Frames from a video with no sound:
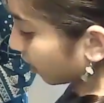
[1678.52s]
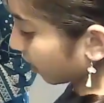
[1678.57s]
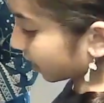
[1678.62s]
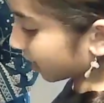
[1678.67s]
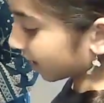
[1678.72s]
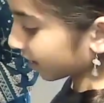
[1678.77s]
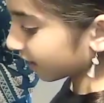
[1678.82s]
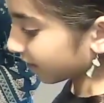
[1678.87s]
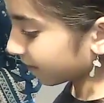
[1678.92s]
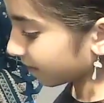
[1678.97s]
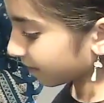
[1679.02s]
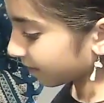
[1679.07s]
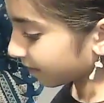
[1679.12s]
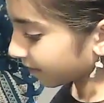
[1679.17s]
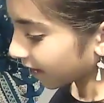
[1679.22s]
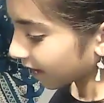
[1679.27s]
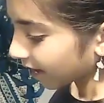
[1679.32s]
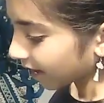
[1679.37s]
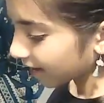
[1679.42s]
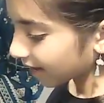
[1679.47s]
Look.
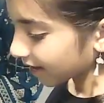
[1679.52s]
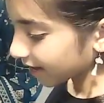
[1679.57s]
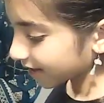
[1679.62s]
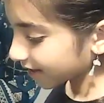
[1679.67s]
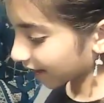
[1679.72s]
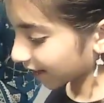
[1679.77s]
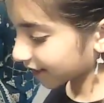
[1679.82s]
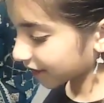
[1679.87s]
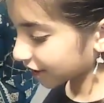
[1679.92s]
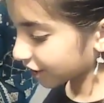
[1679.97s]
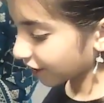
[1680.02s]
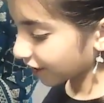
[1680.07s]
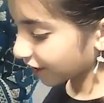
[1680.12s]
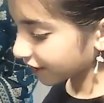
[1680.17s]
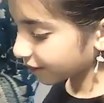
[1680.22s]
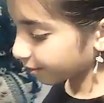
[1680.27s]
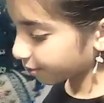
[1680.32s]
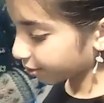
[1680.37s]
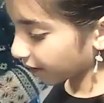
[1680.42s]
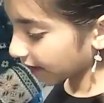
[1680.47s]
It's like it's
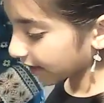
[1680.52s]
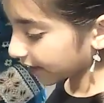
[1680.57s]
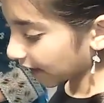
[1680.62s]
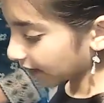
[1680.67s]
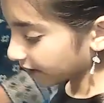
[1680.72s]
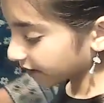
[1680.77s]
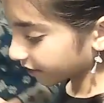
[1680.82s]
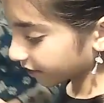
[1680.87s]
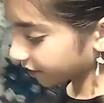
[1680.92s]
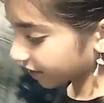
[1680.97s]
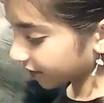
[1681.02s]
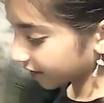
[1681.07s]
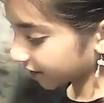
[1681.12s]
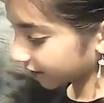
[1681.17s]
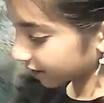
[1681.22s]
trying to break out of